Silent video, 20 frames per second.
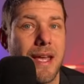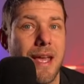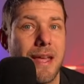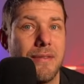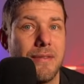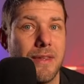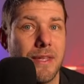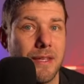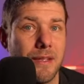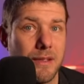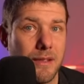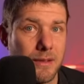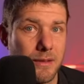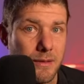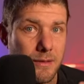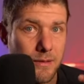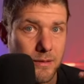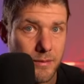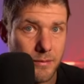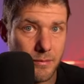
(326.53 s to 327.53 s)
and then
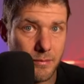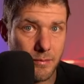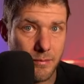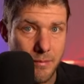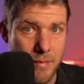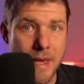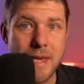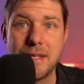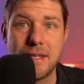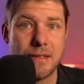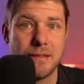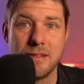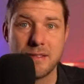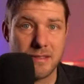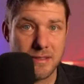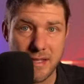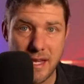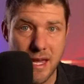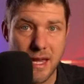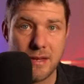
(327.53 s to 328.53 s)
making the
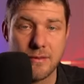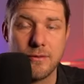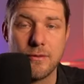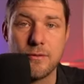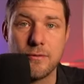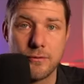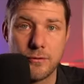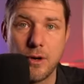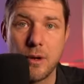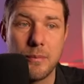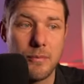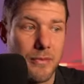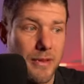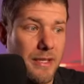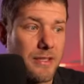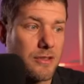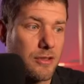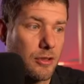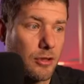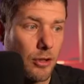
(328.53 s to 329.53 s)
save from
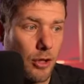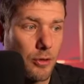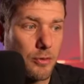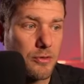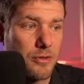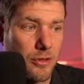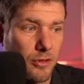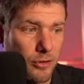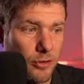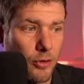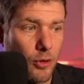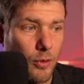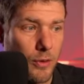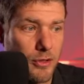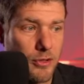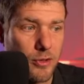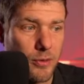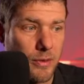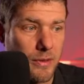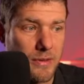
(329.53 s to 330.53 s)
this close to the goal,
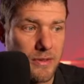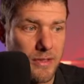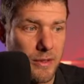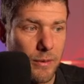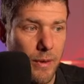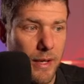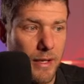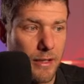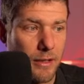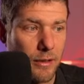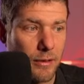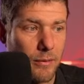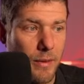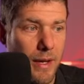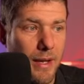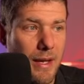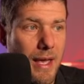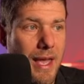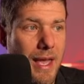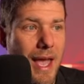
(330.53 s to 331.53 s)
as you can see right here,
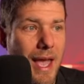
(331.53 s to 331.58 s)
right?